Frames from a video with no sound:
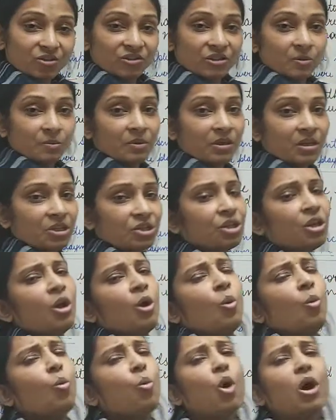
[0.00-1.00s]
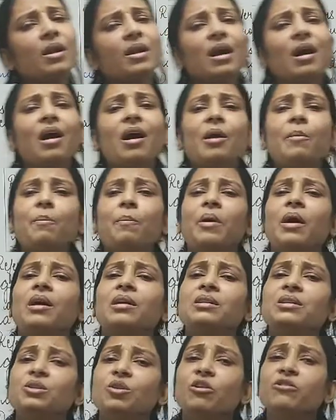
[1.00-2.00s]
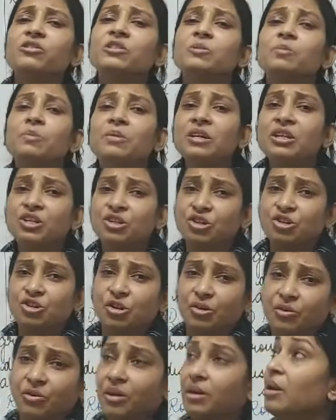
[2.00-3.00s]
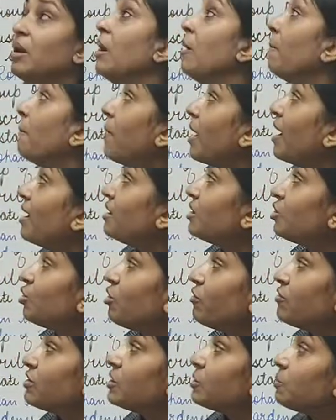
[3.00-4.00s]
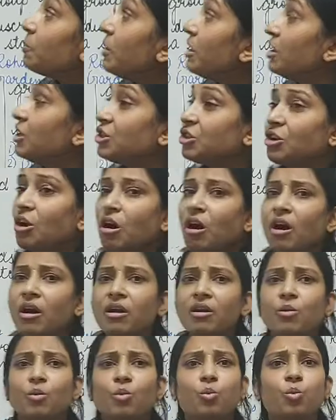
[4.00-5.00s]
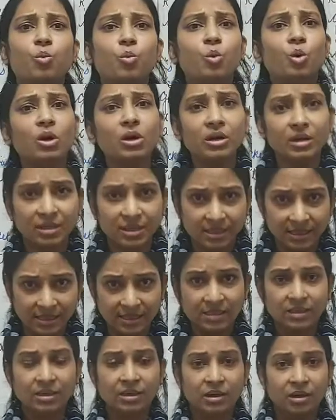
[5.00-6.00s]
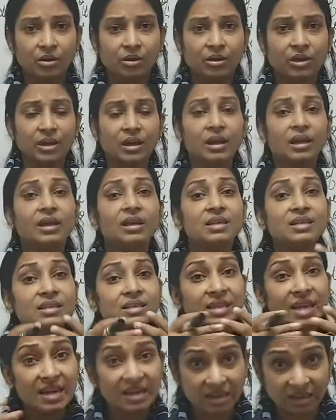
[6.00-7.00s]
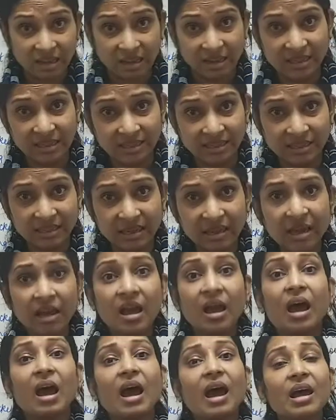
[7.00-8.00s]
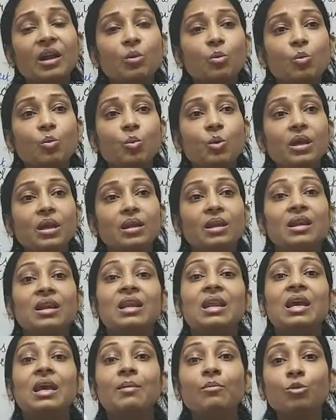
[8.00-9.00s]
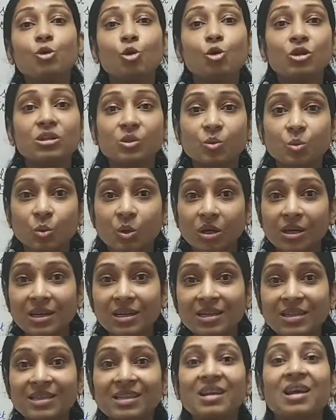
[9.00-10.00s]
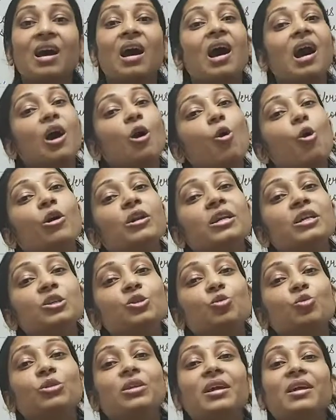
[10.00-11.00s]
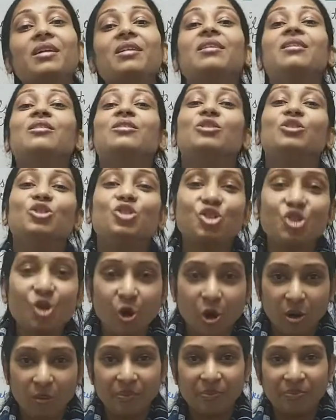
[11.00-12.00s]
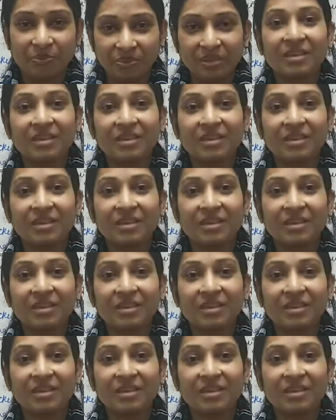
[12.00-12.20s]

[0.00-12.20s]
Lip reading: of speech. What are parts of speech, children? Parts of speech are words, okay, in a sentence, and we name those words according to their job.